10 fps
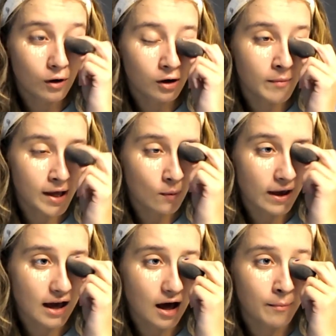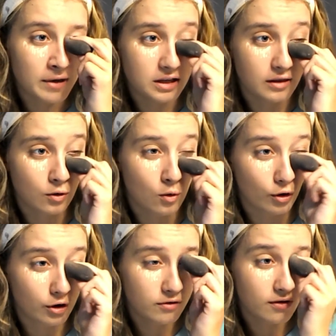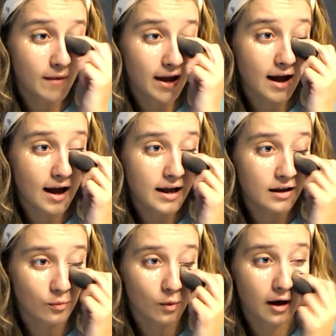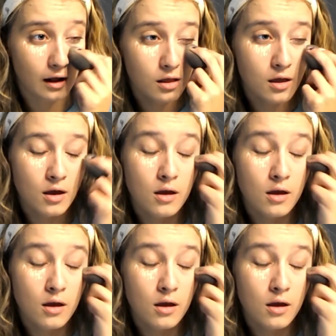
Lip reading: work my way up into the corners of my eye as well,